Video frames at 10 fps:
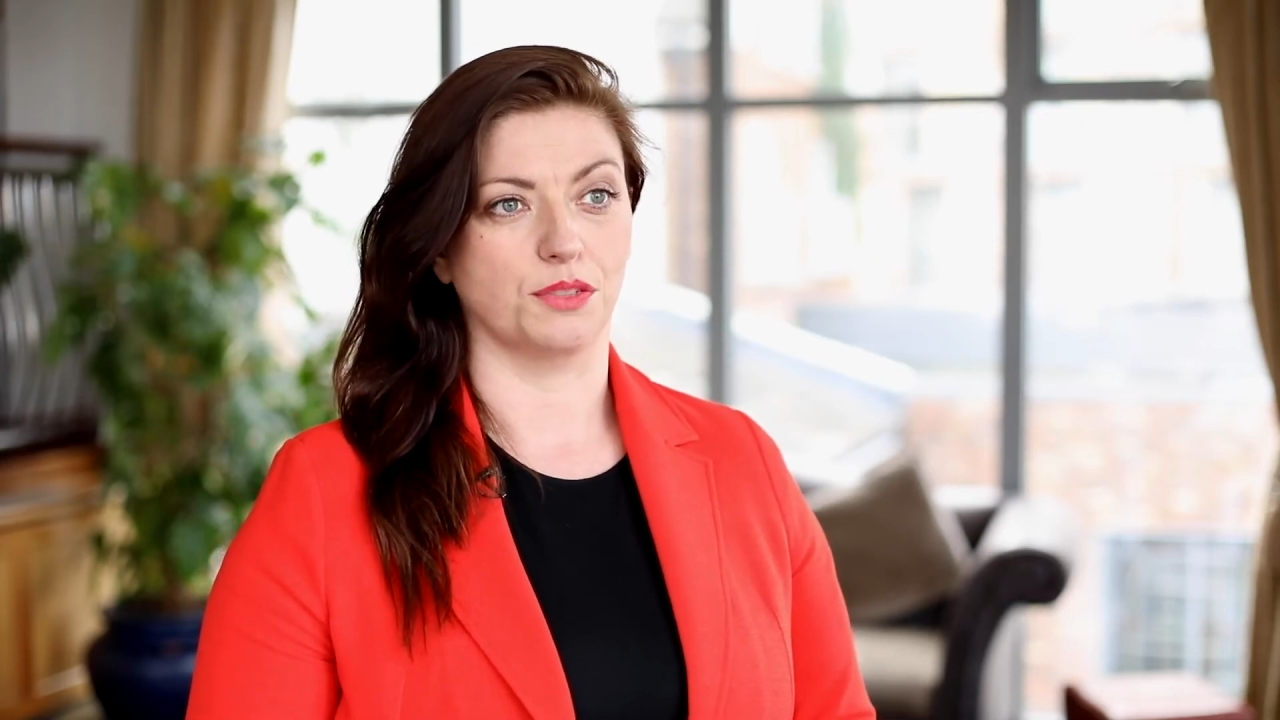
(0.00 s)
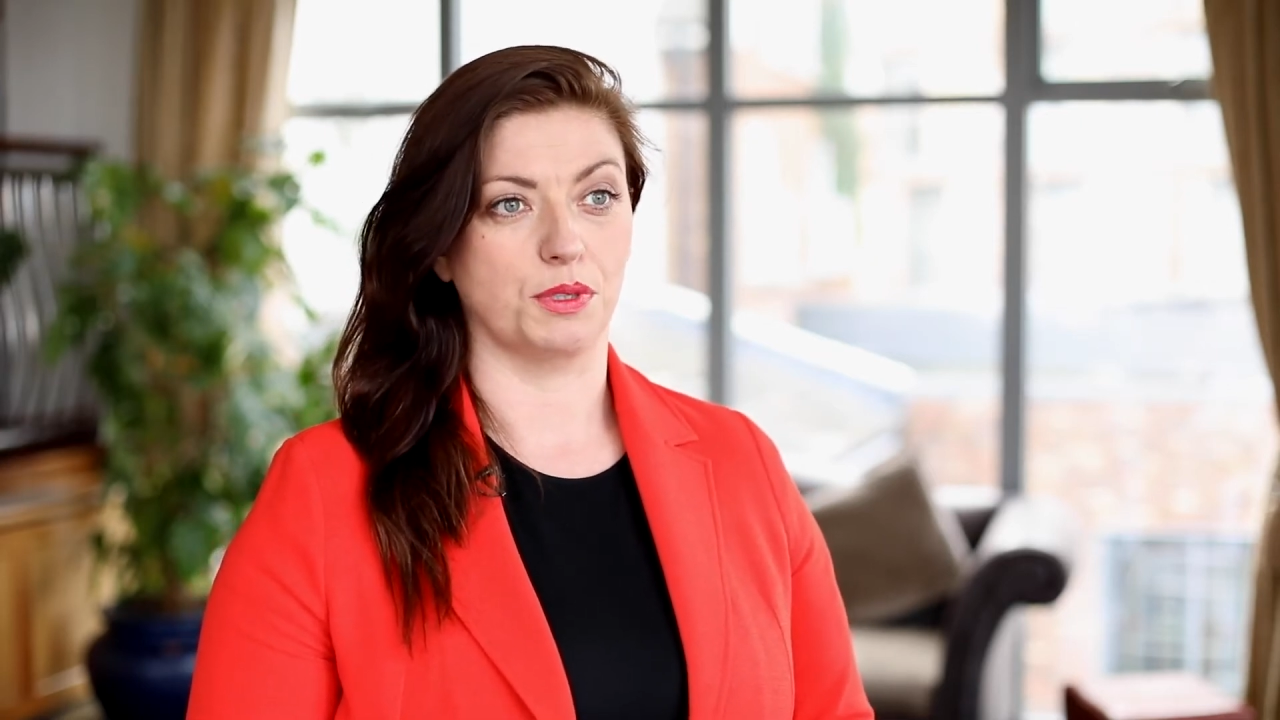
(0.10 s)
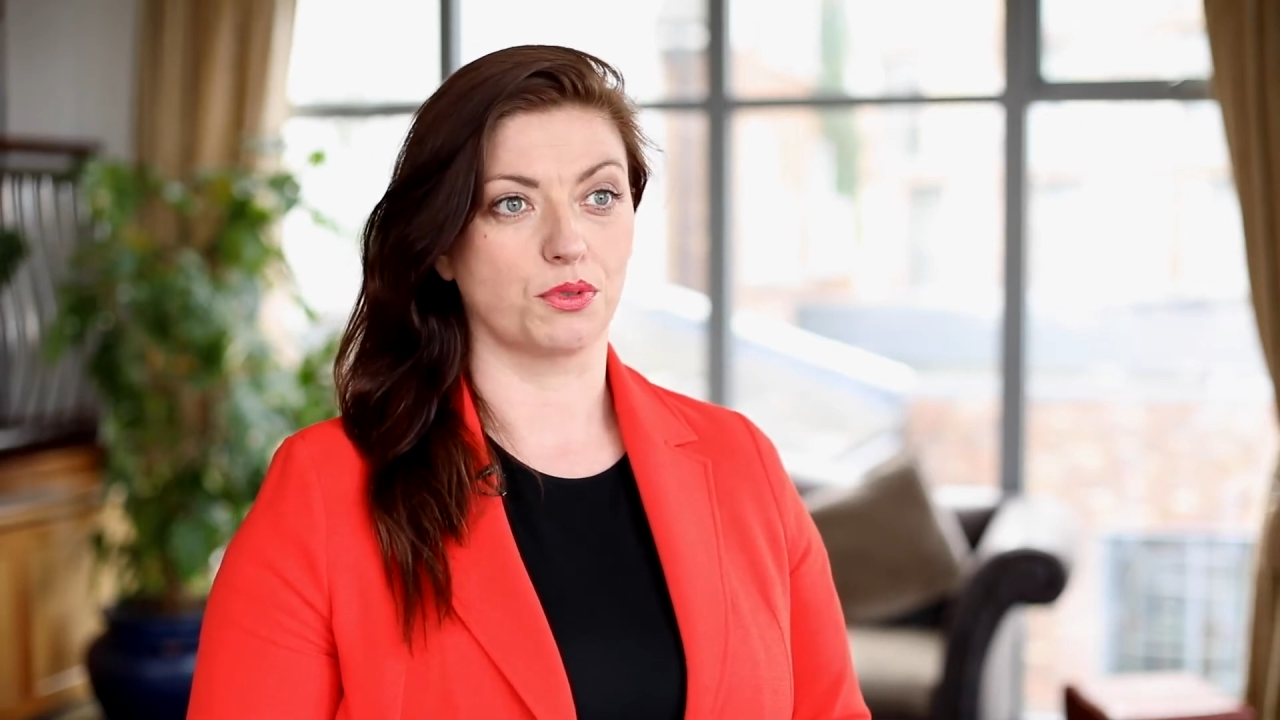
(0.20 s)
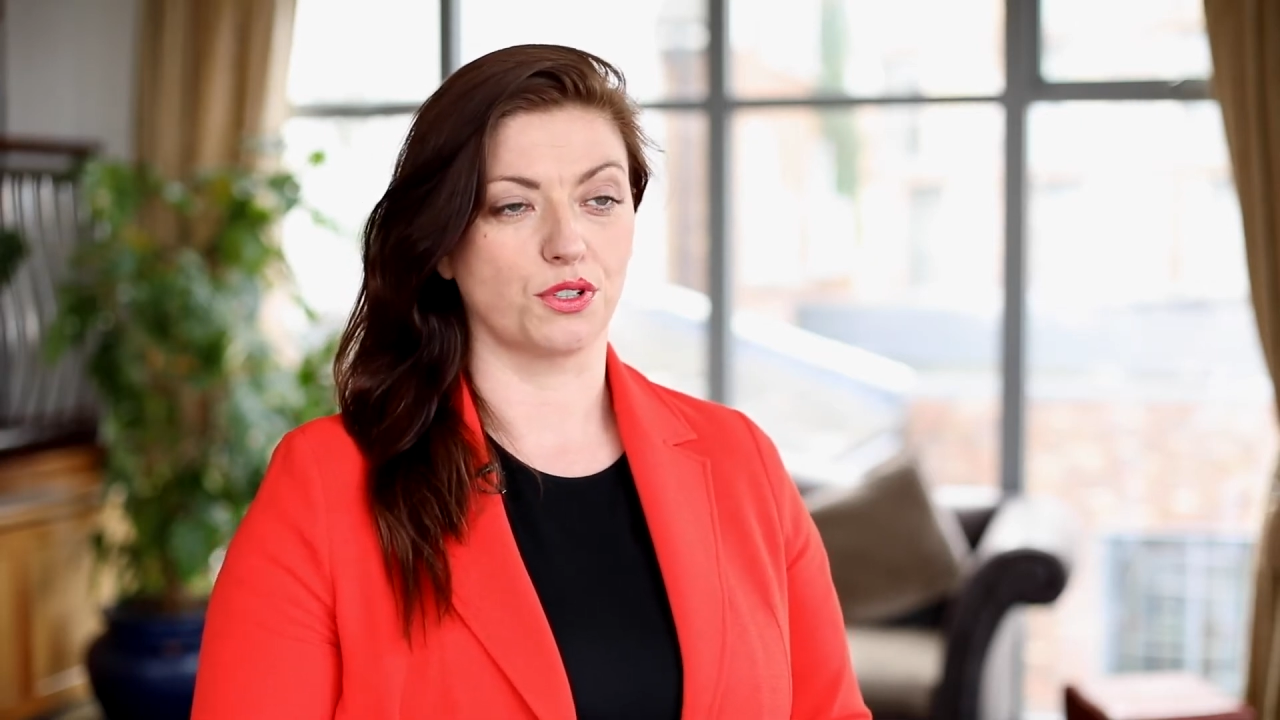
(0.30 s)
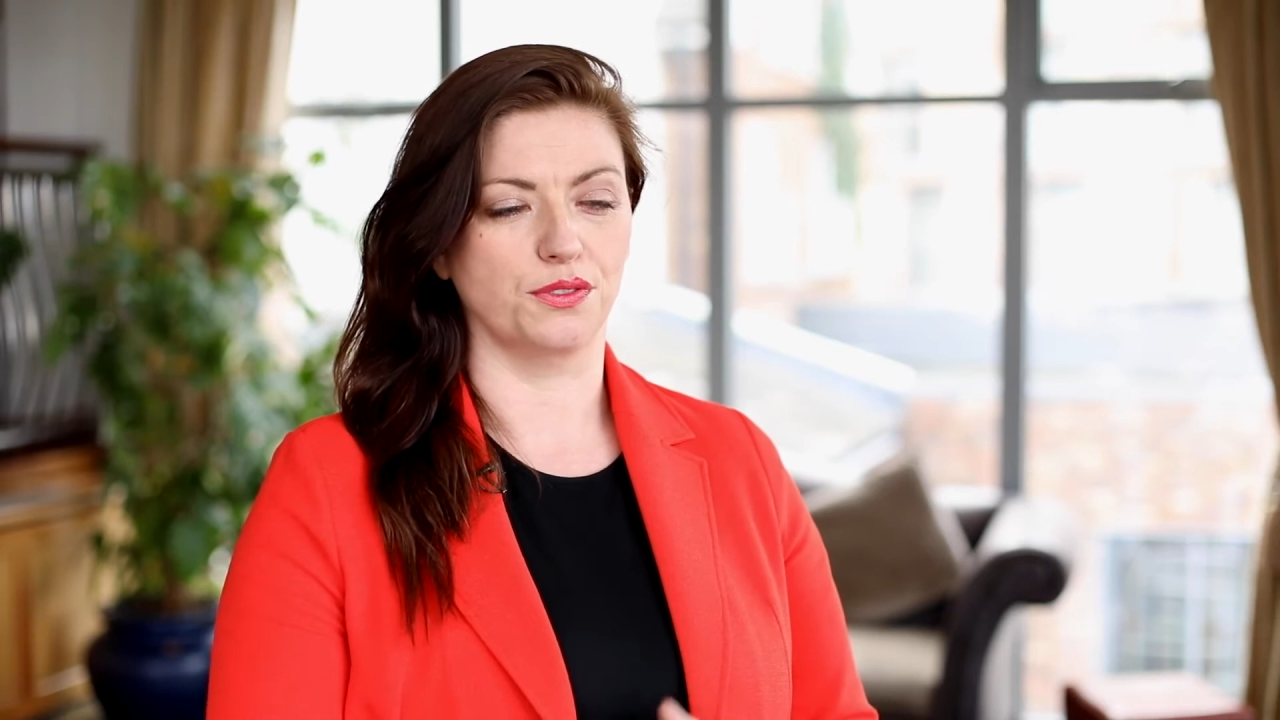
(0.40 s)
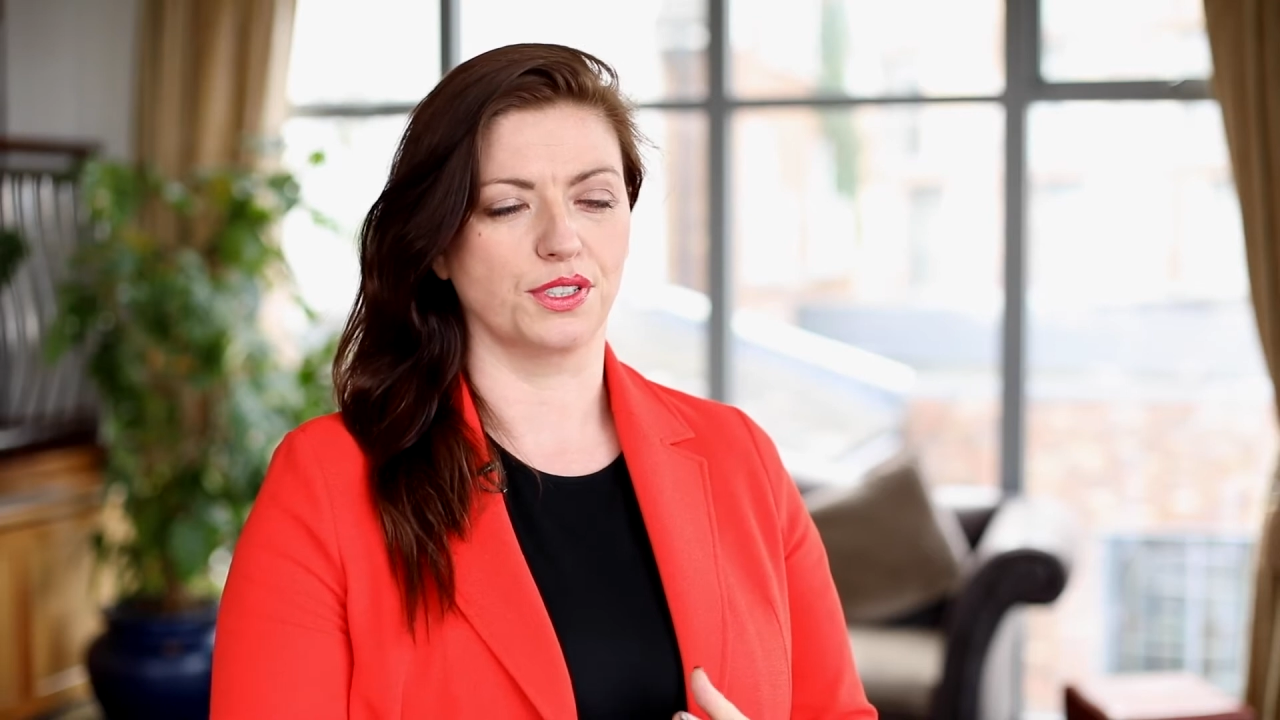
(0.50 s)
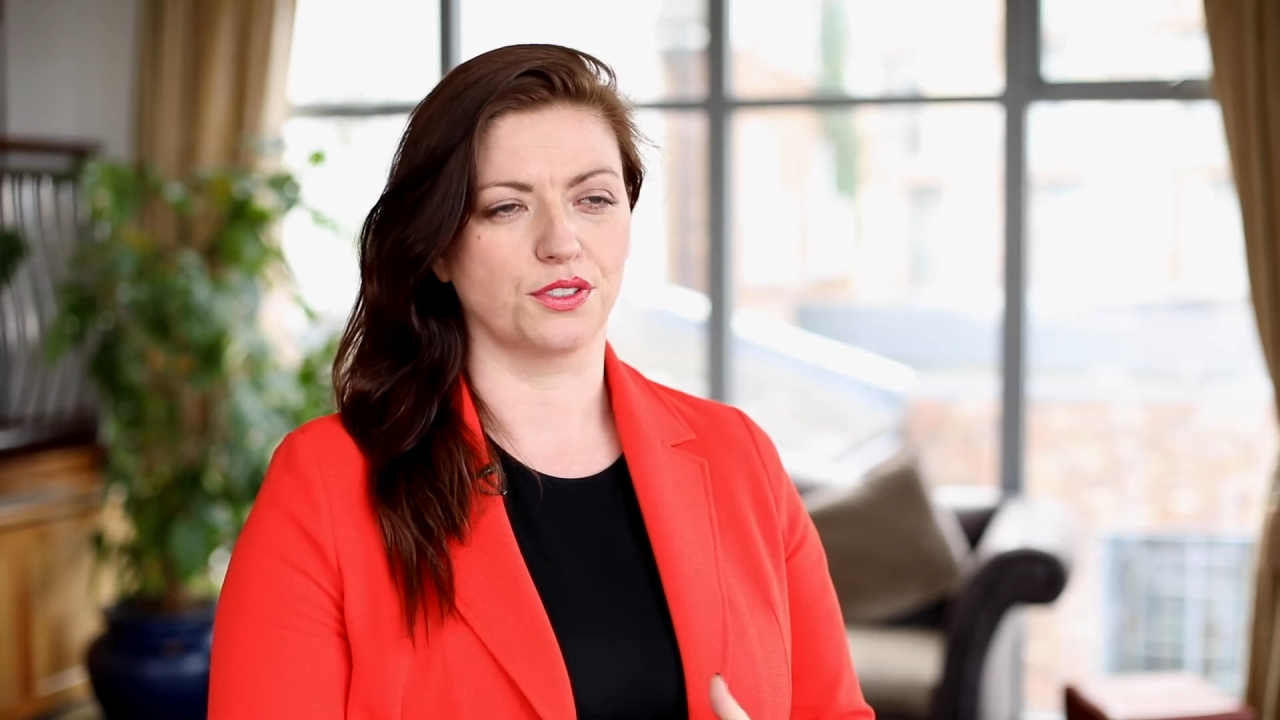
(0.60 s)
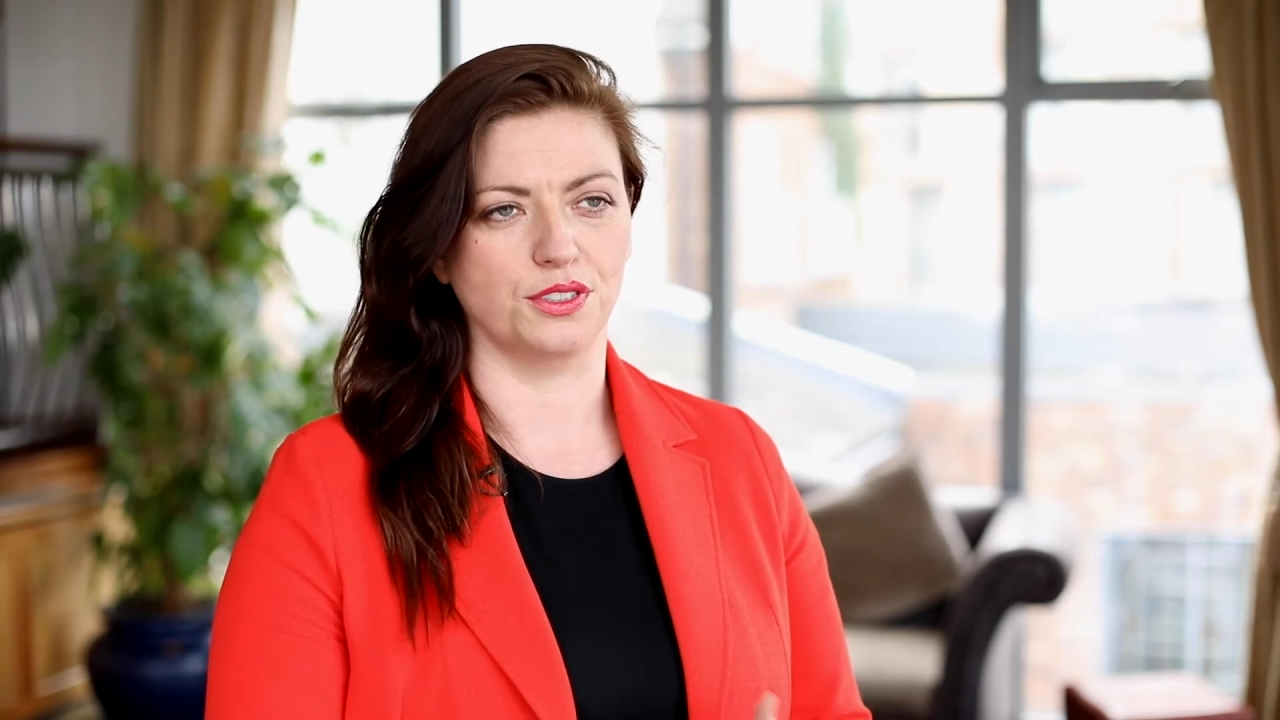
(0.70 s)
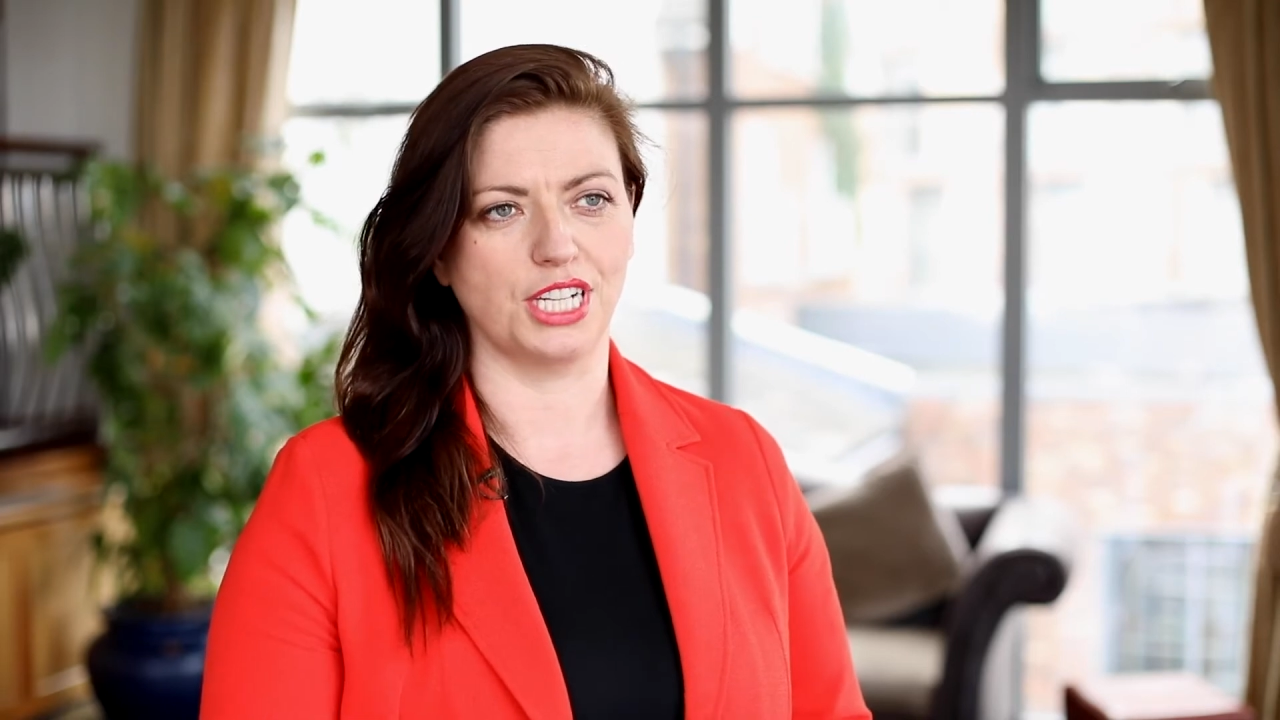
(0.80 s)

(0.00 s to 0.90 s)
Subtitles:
has been proven through